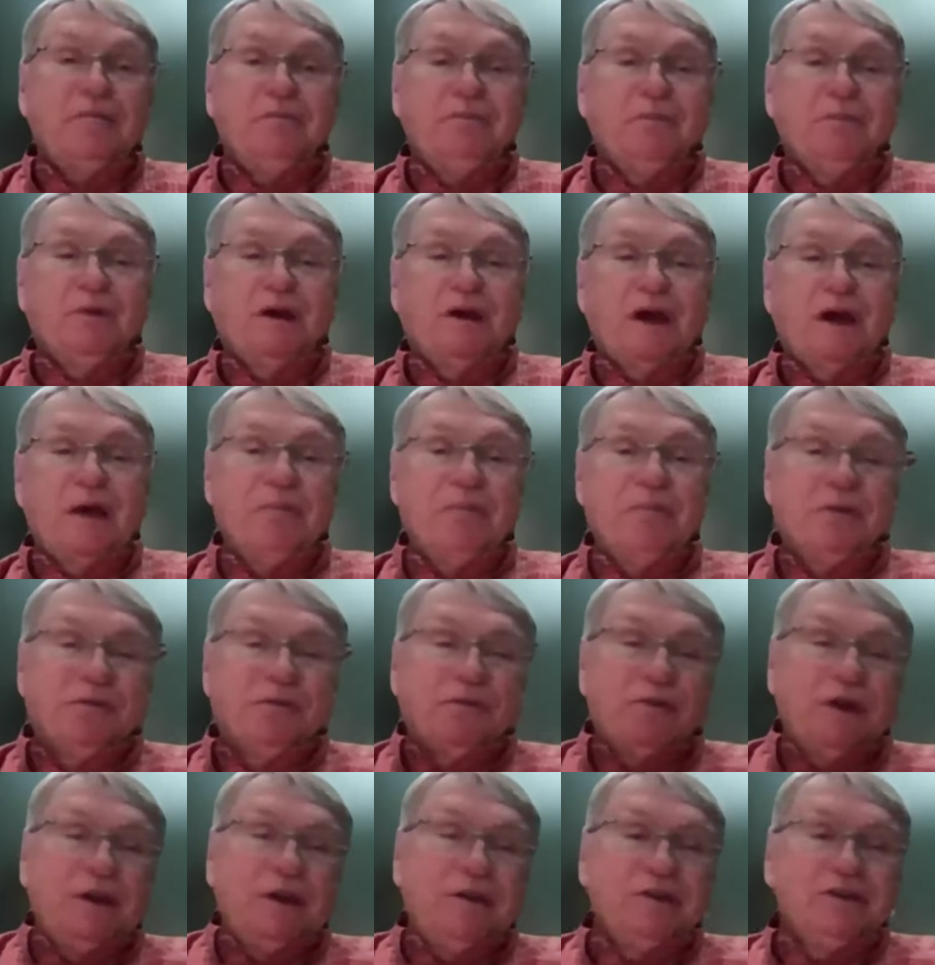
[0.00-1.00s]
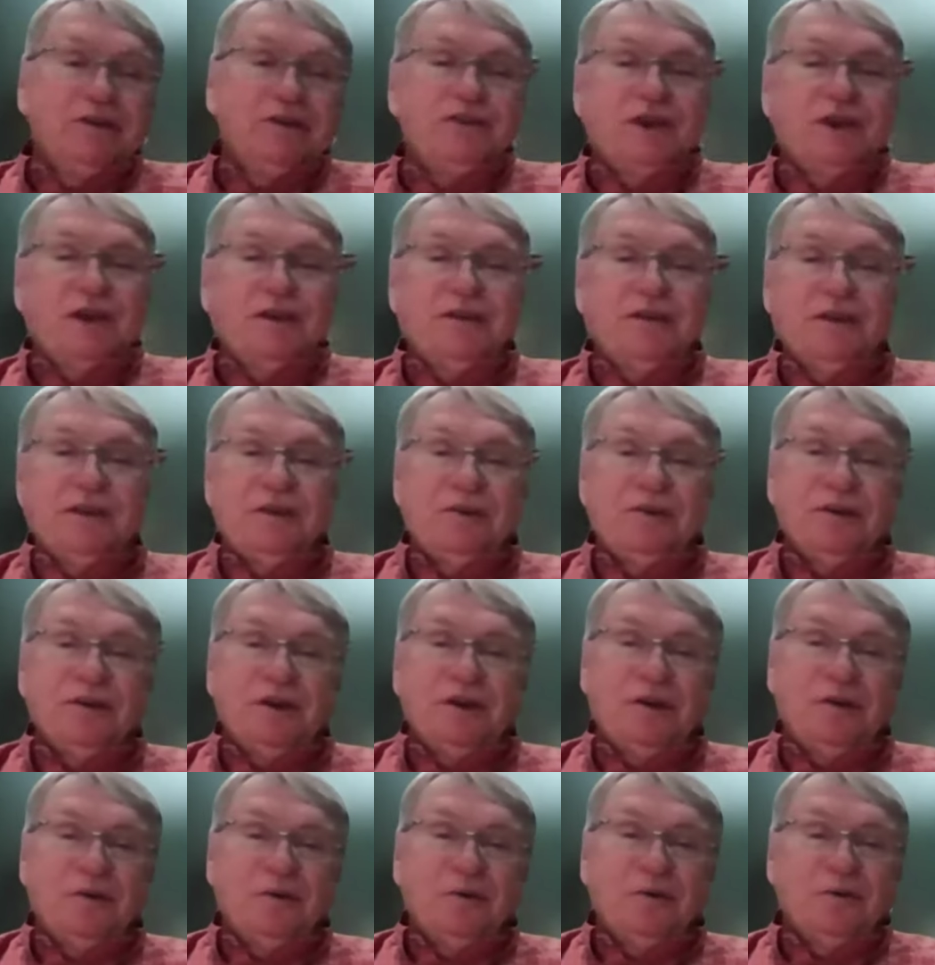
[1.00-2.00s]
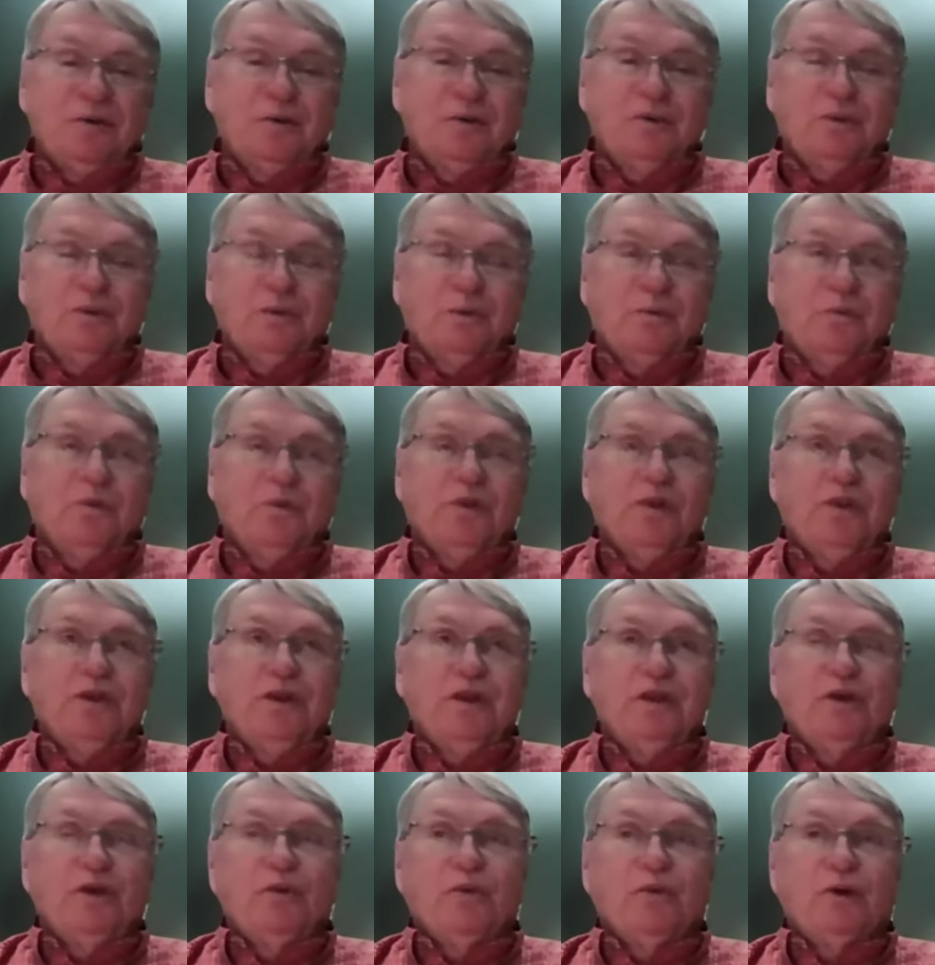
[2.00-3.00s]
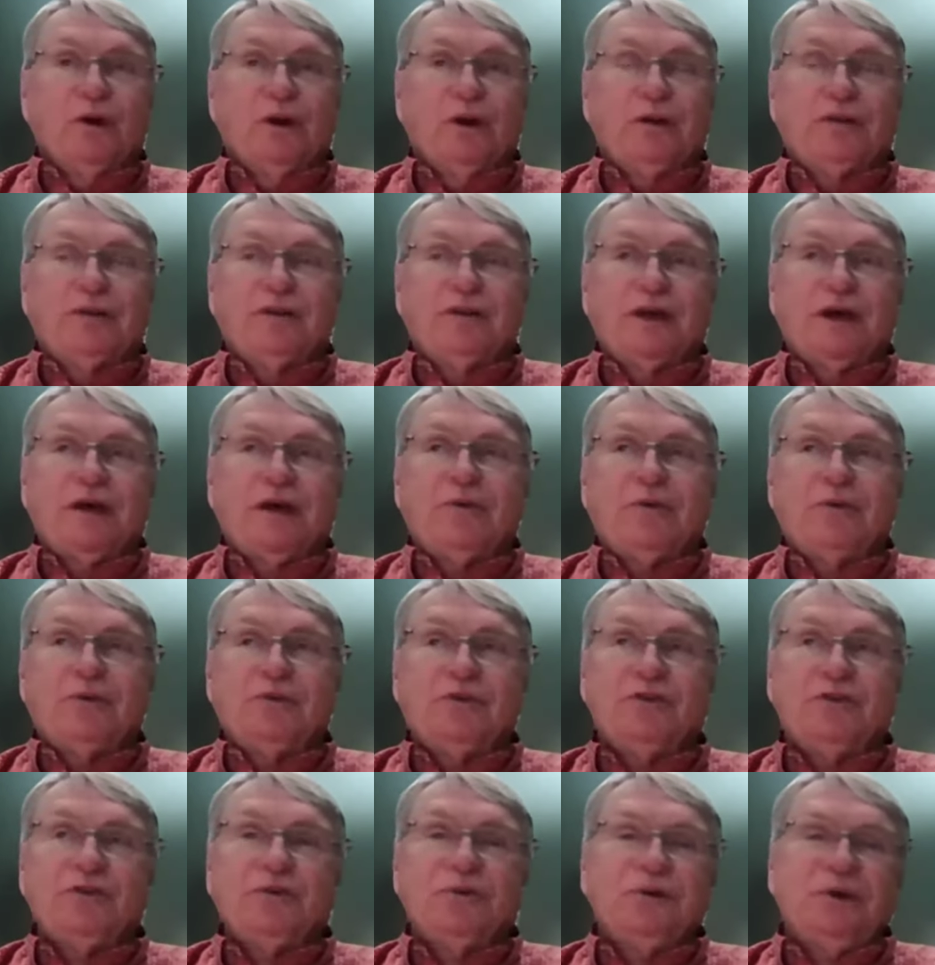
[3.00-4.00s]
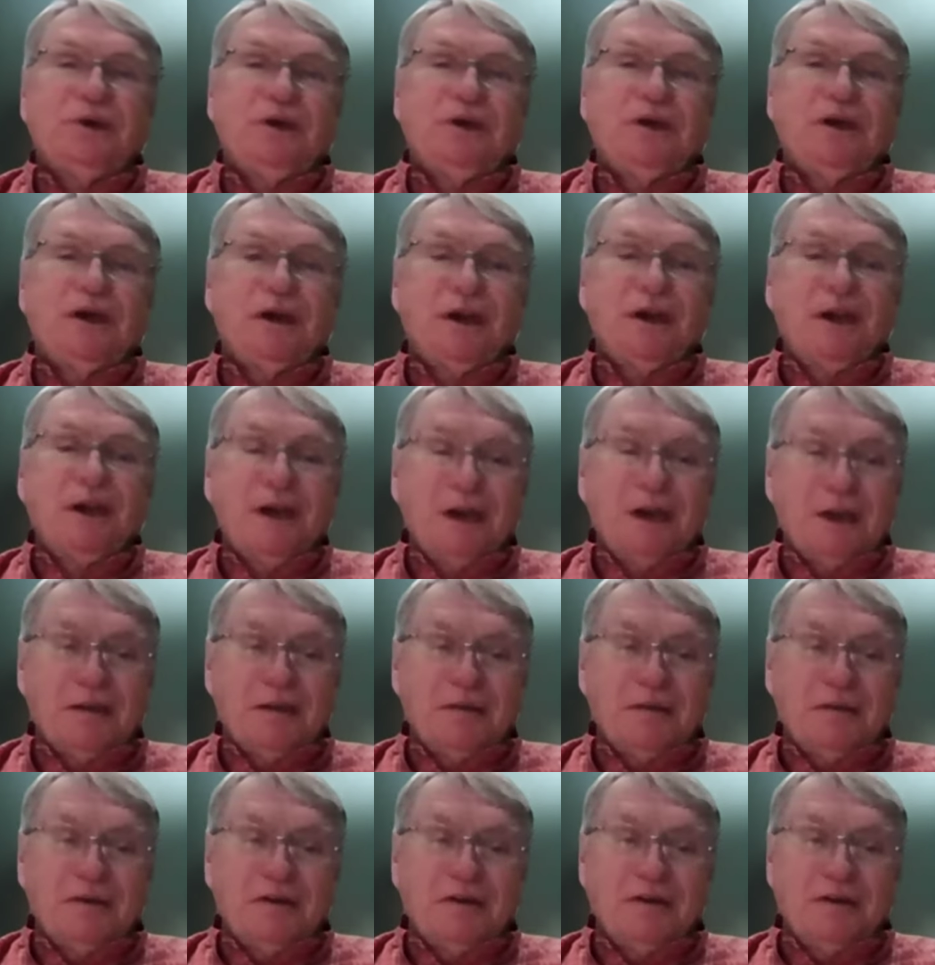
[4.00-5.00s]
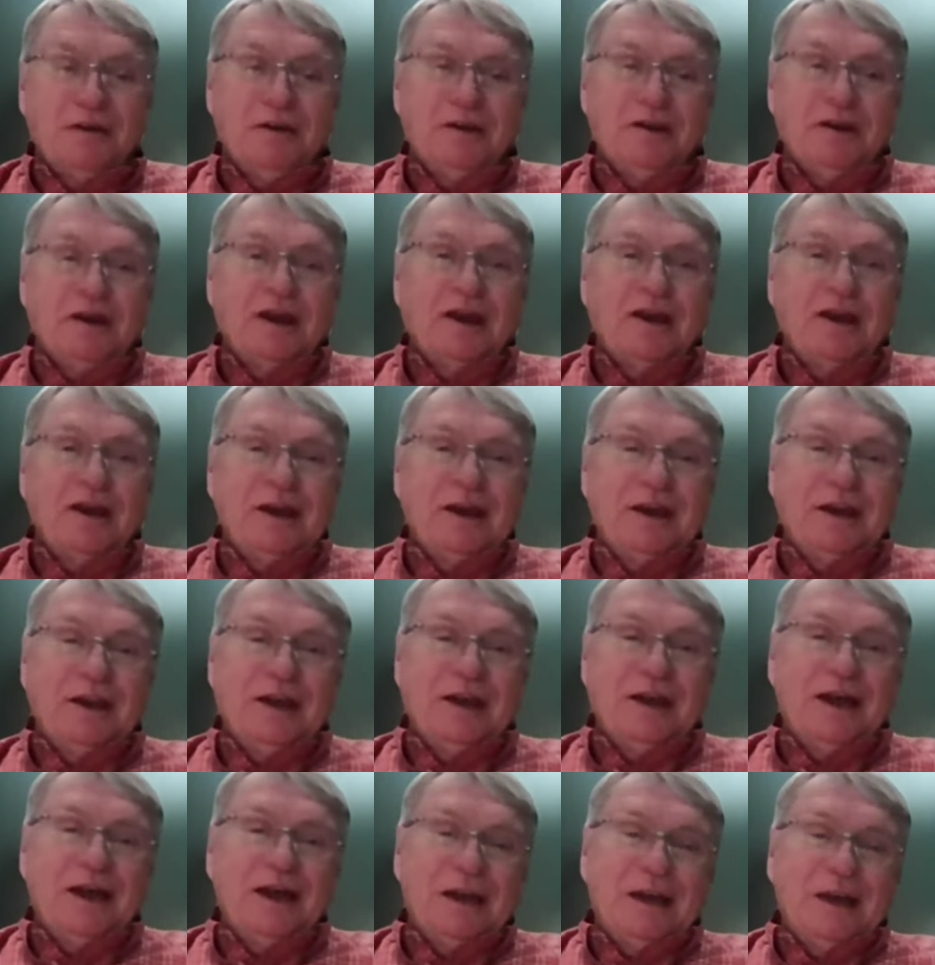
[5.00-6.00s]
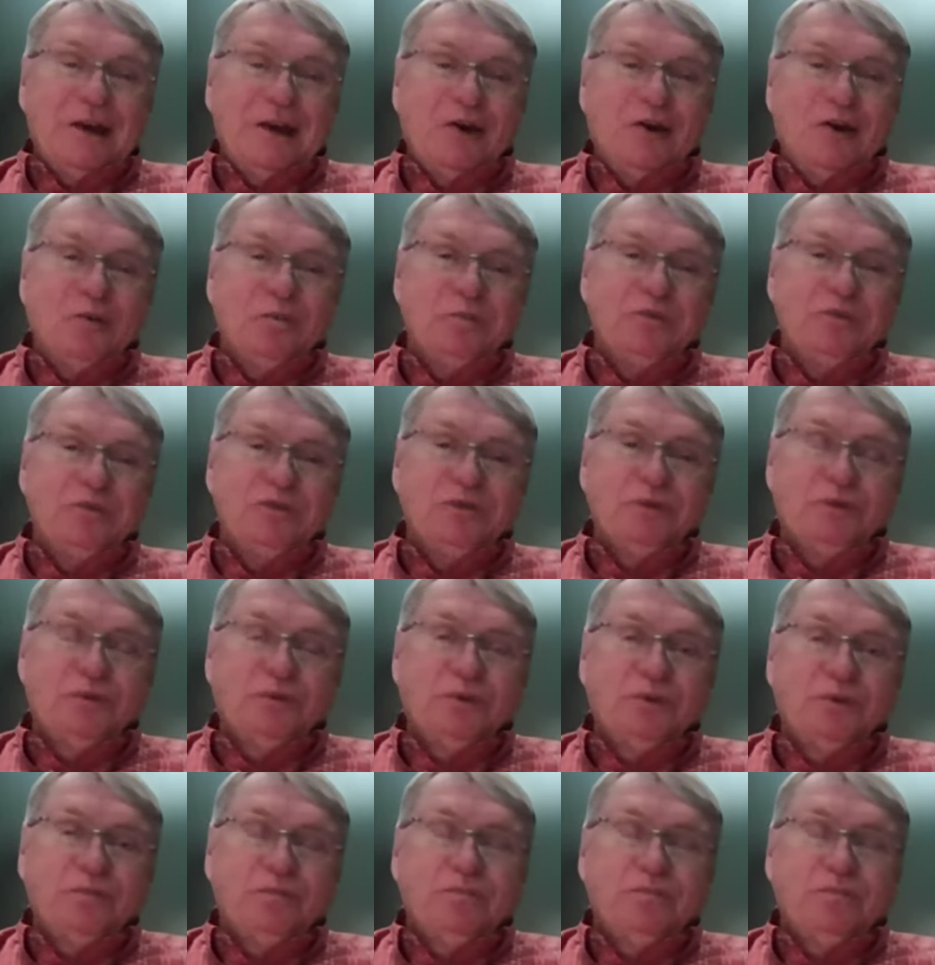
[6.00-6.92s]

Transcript: I I'm afraid to say that uh, within the work that I was doing, I had had high hopes.